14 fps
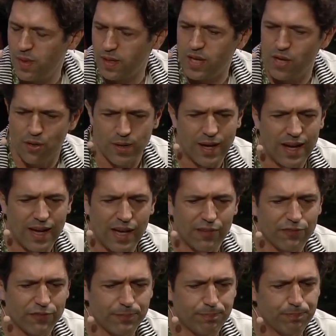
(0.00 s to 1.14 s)
a year and a
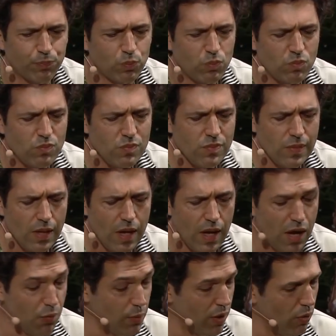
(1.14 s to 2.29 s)
half,
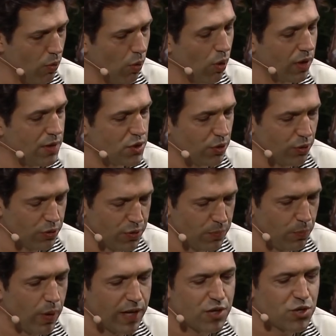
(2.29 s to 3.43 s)
who we all
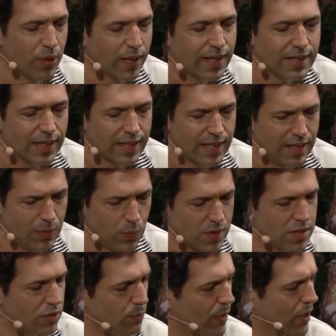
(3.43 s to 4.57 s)
endured, where drug taking was
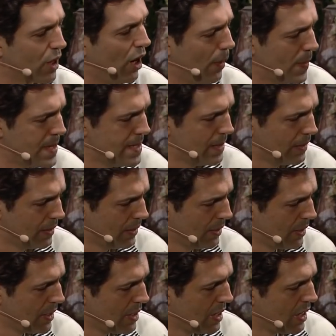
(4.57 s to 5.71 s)
super common.
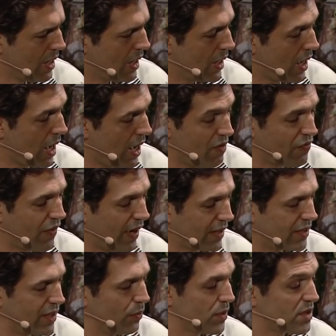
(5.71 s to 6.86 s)
In
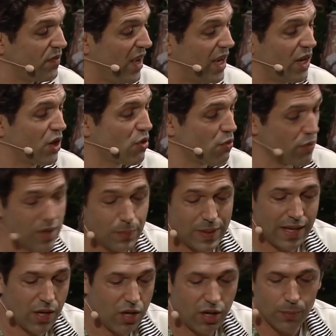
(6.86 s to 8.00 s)
fact, it was incredibly
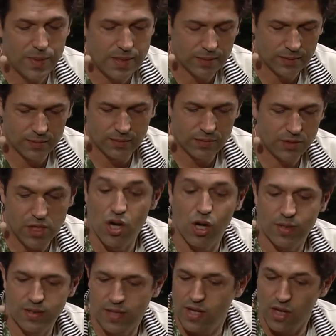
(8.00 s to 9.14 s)
uncommon to
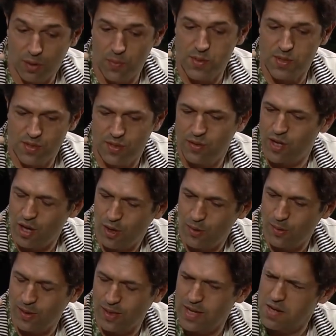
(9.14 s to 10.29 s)
not, and I was the
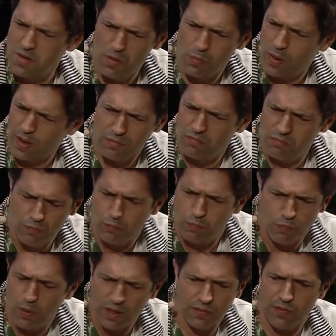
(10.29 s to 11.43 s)
only one,
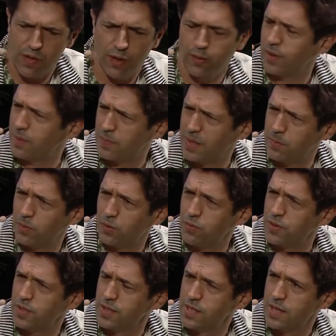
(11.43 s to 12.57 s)
one of the only people who
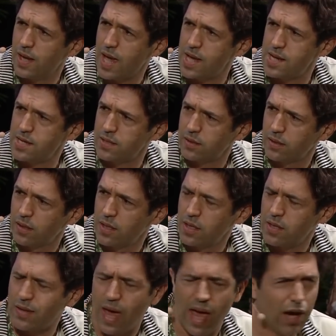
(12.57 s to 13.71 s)
didn't. And
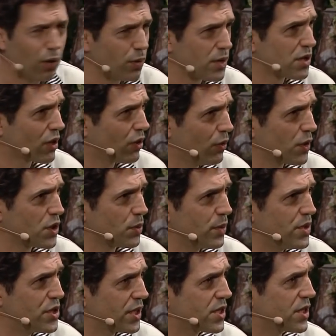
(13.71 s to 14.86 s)
the hours, of course, were
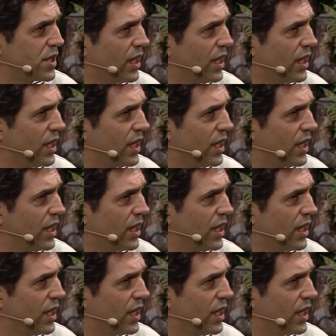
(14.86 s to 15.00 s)
just